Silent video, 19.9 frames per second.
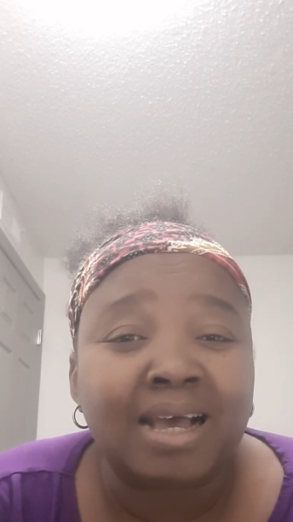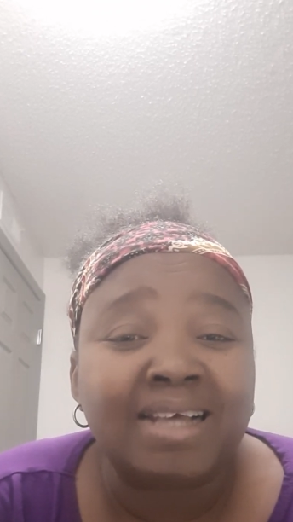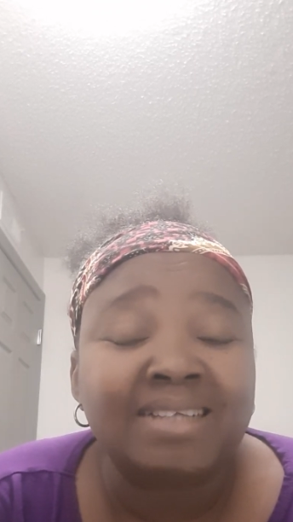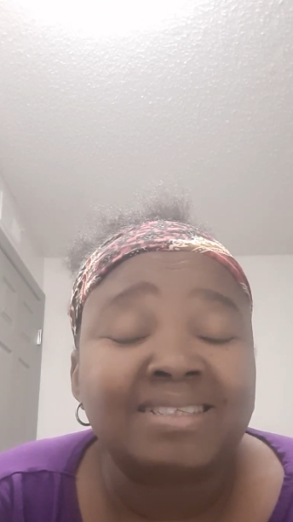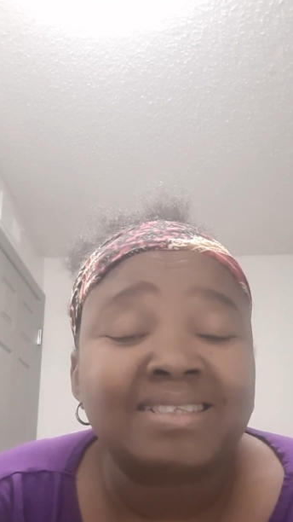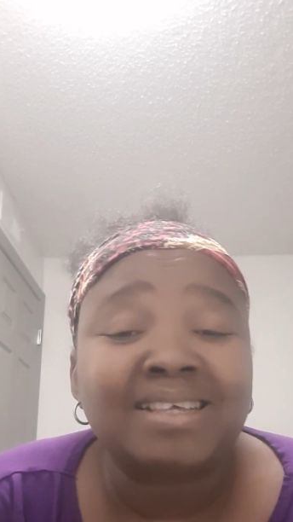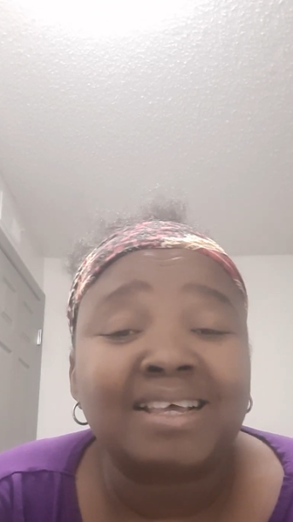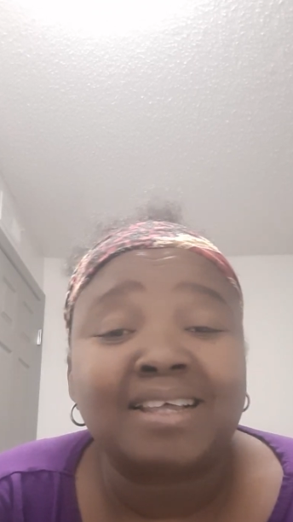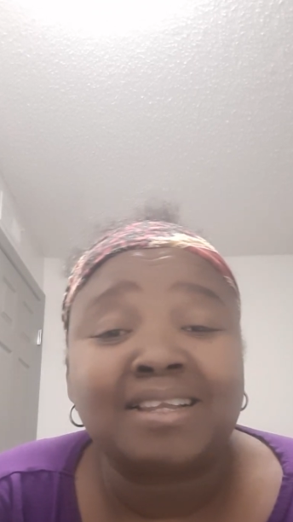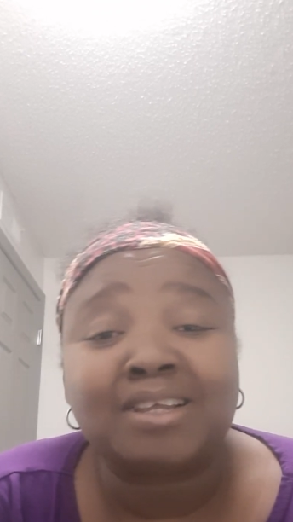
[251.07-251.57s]

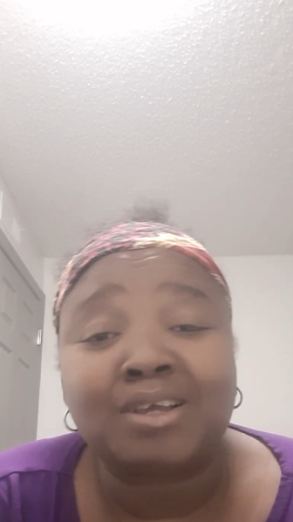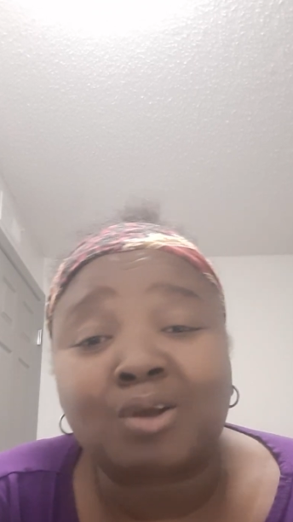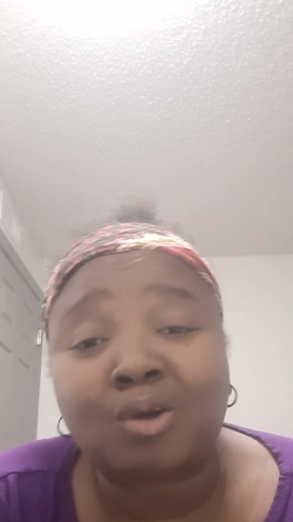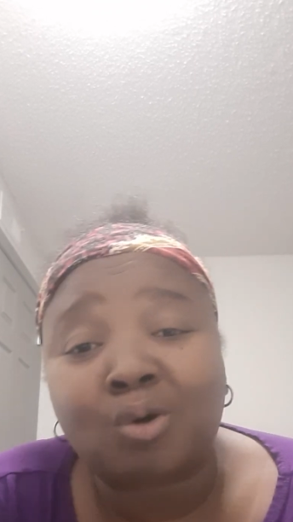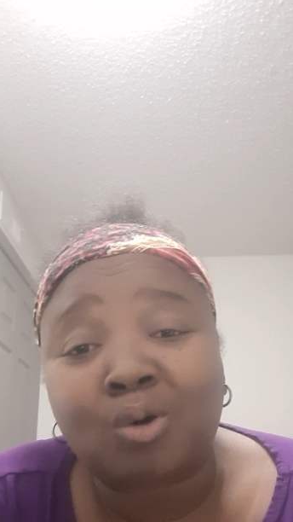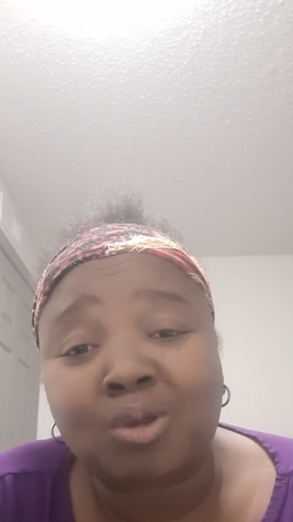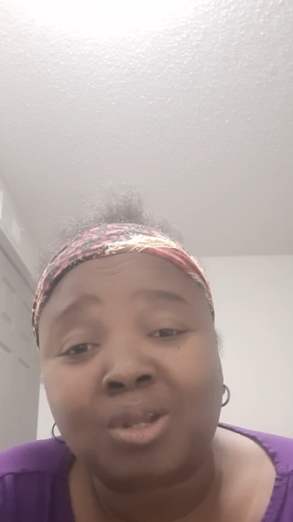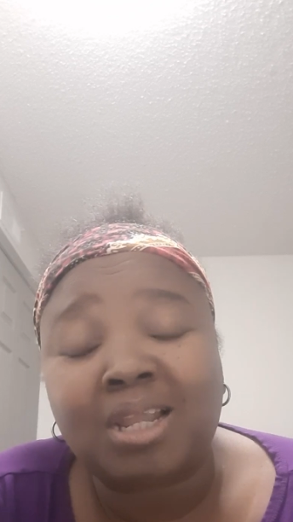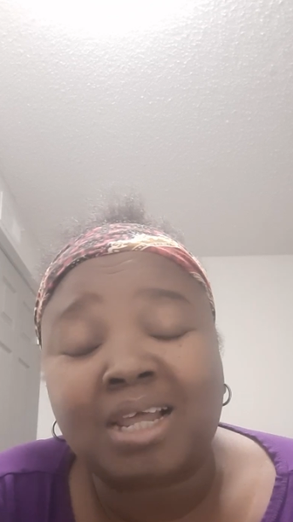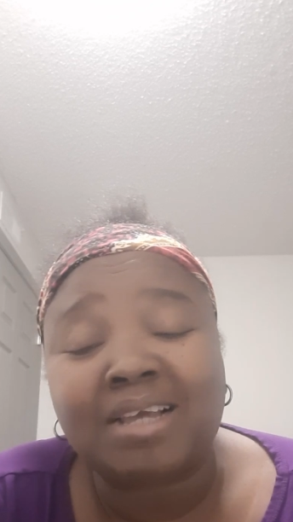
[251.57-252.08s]
answer the
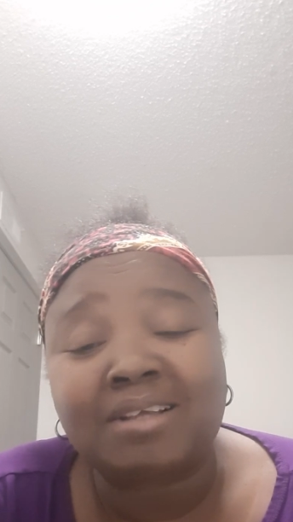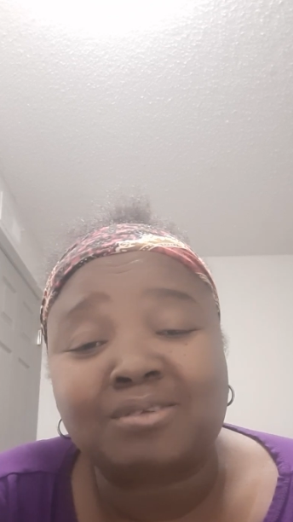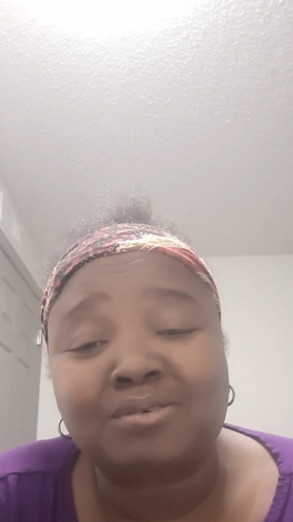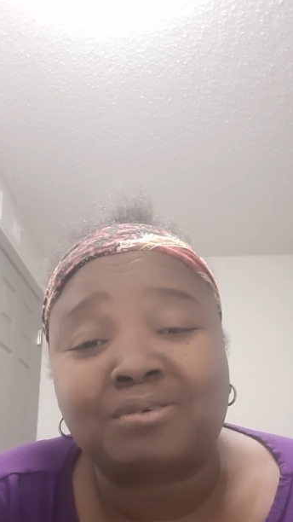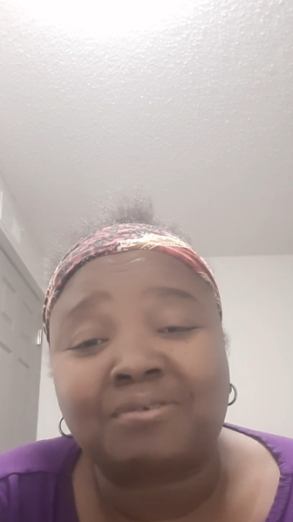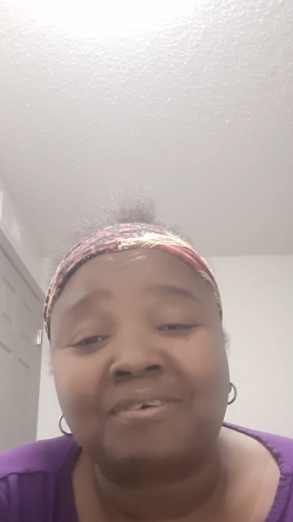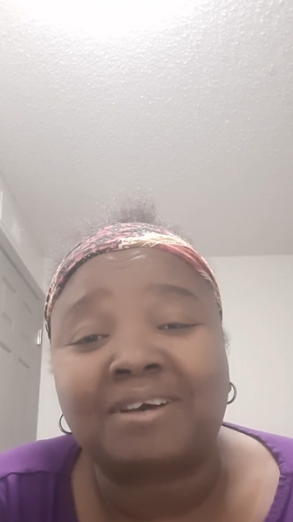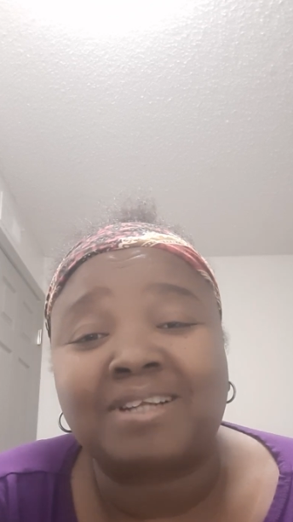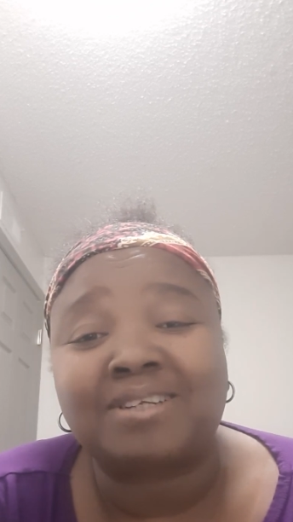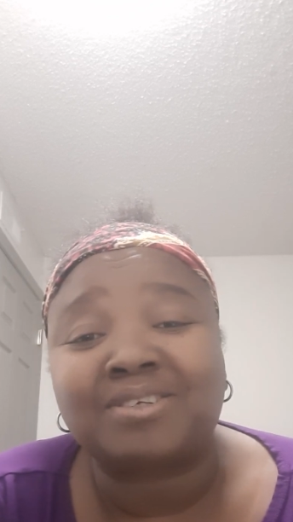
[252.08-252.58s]
call light
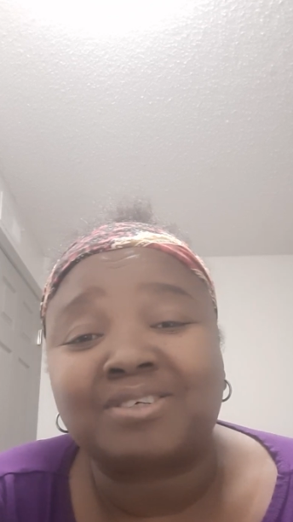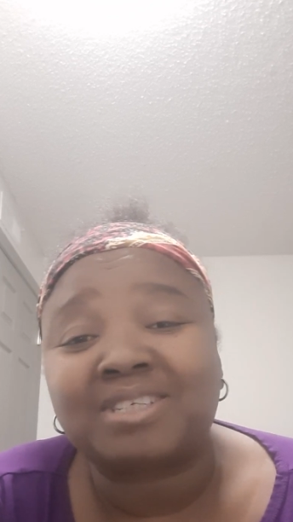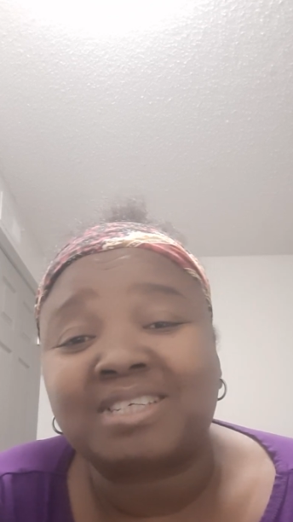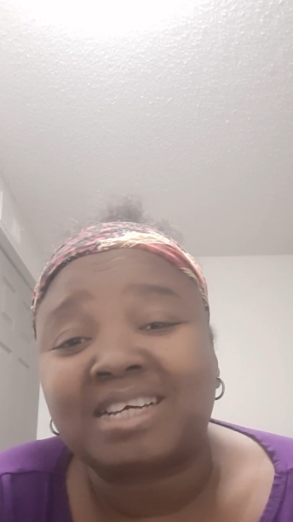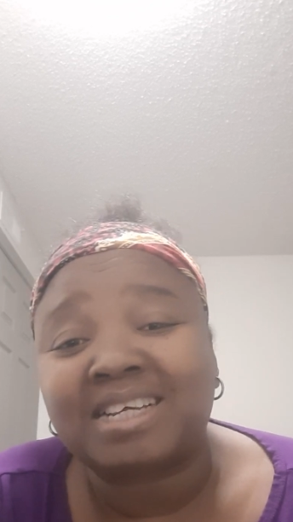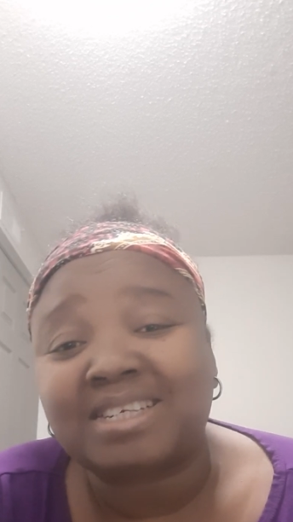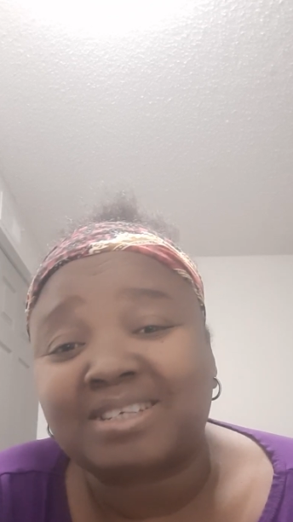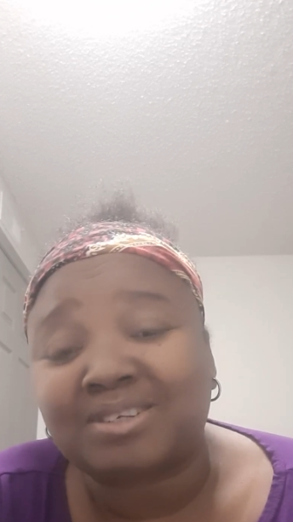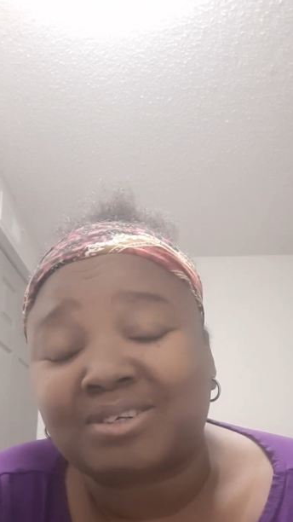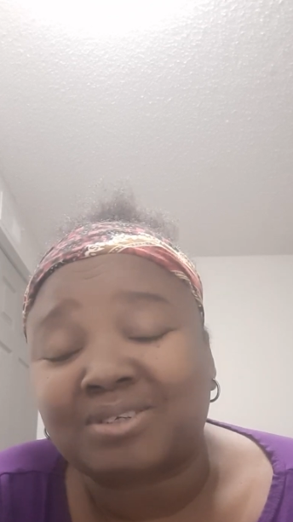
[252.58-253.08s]
of
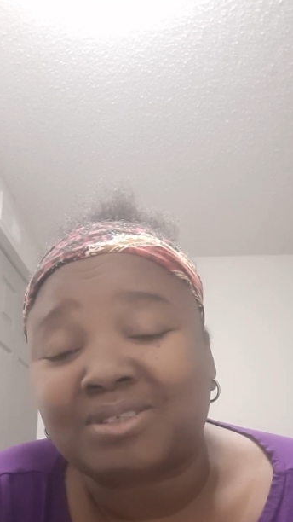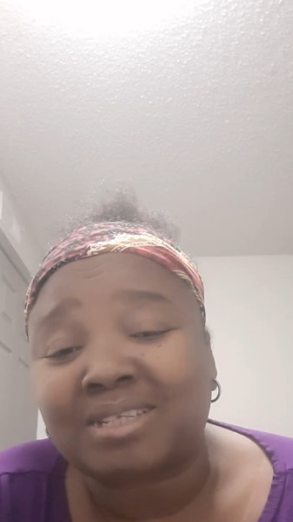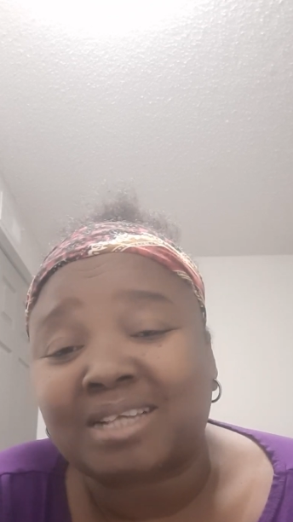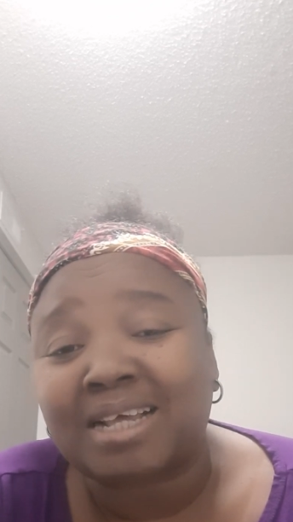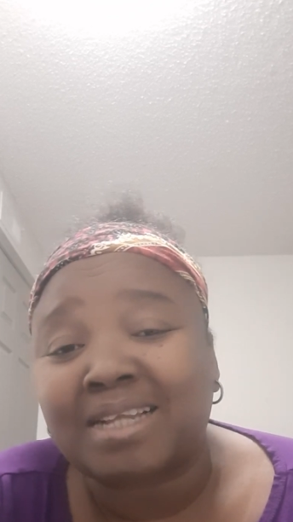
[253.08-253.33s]
another nurse,